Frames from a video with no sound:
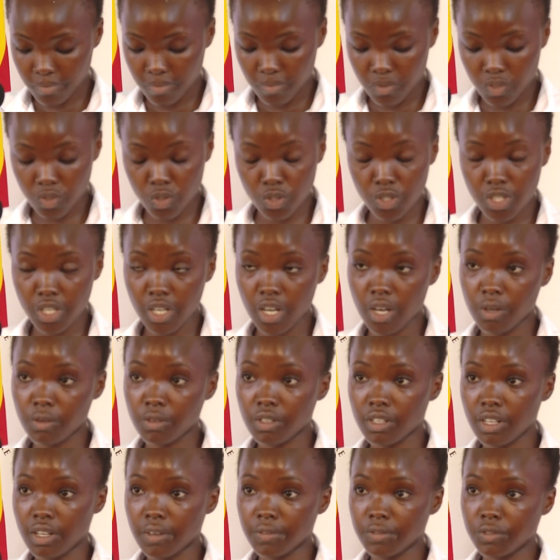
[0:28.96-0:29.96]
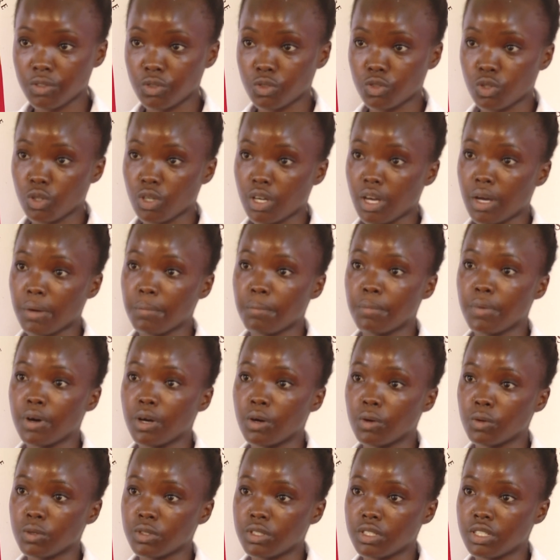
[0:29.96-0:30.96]
Today, I would love to talk
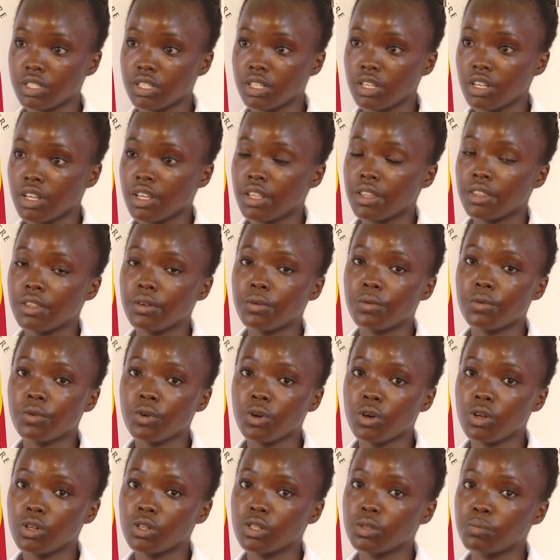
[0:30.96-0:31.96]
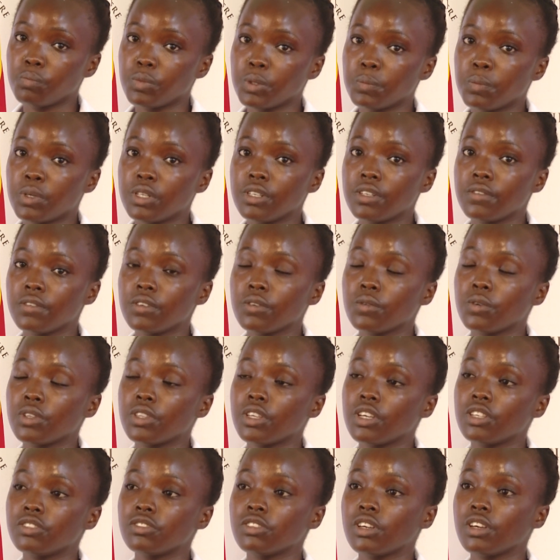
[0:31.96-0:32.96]
about the role people living
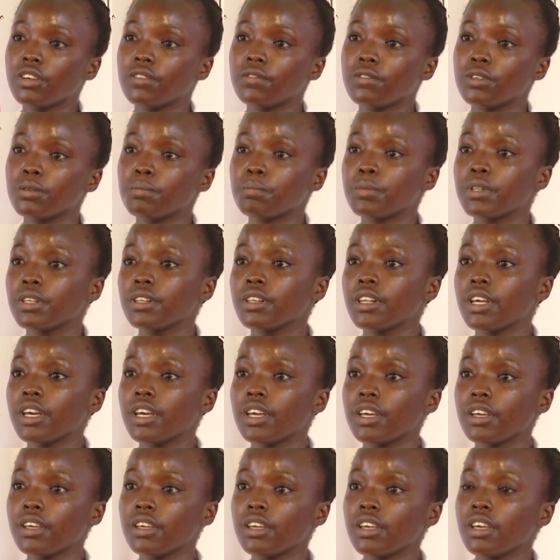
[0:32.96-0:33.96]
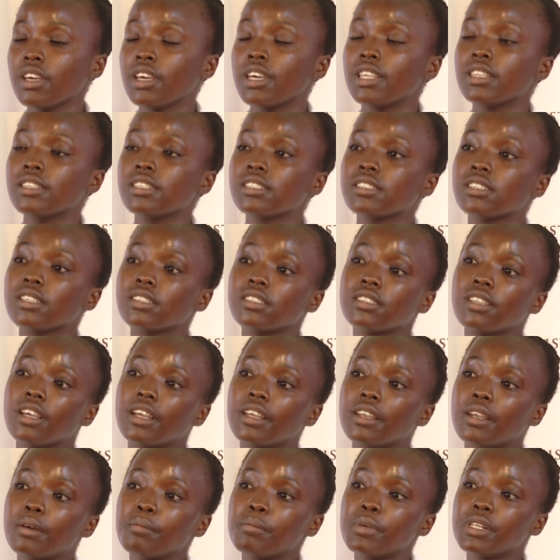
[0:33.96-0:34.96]
with HIV play in the
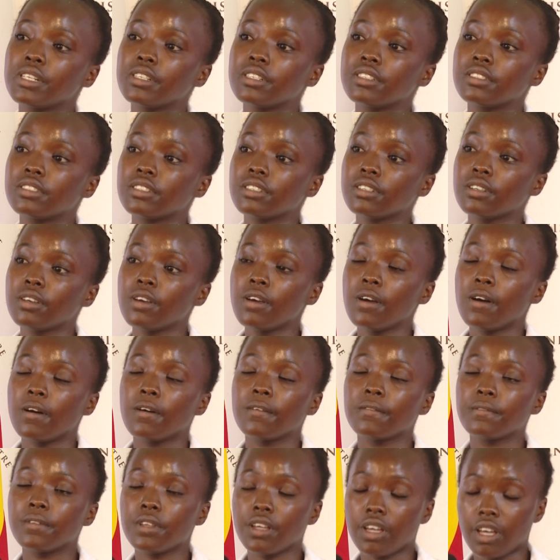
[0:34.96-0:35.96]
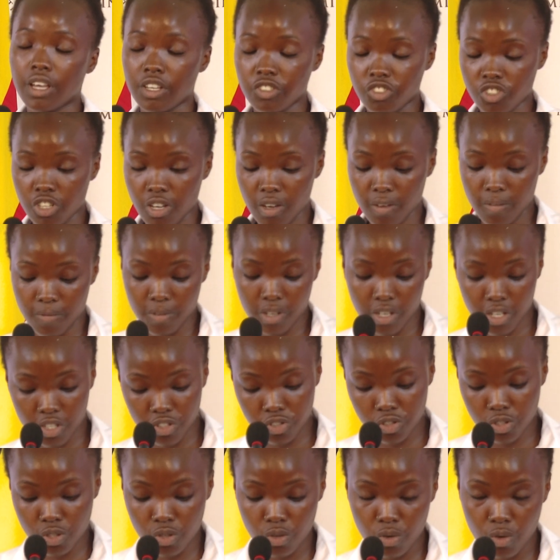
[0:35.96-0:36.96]
sustainability of the HIV
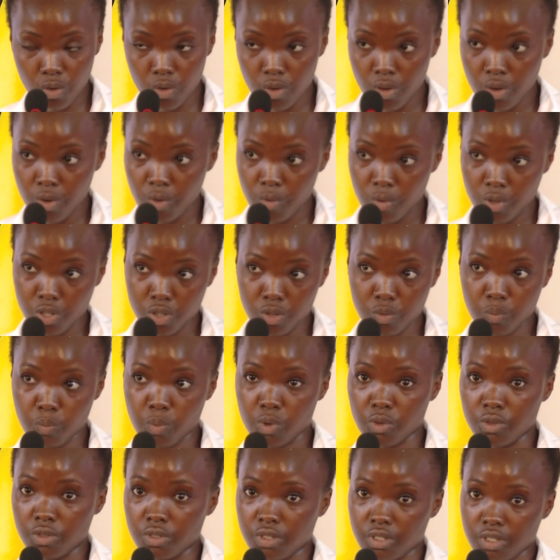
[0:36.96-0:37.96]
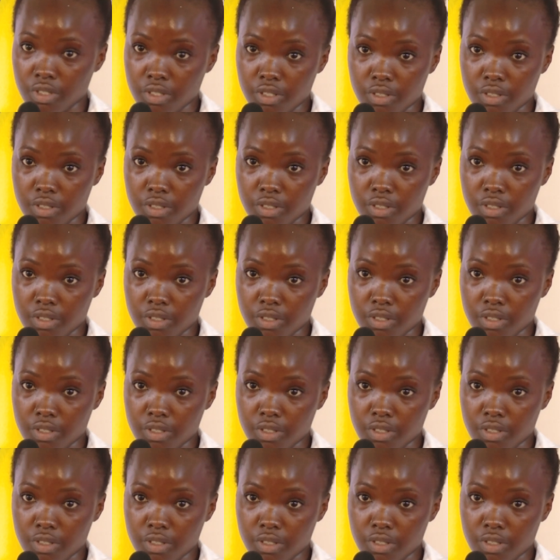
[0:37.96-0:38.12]
national response.